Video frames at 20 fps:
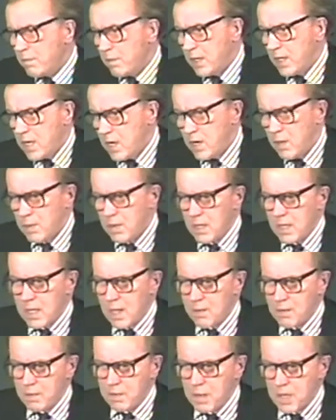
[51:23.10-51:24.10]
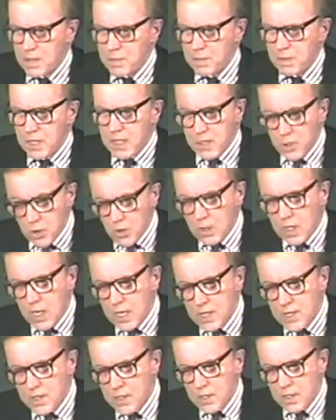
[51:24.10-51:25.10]
we don't know whether they'll come to pass. But in your
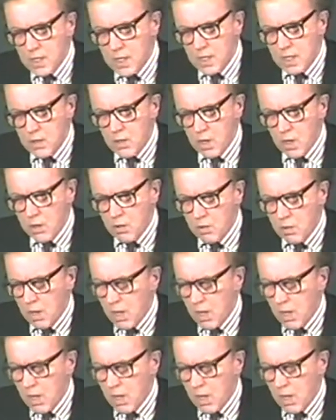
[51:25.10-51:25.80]
case, you know,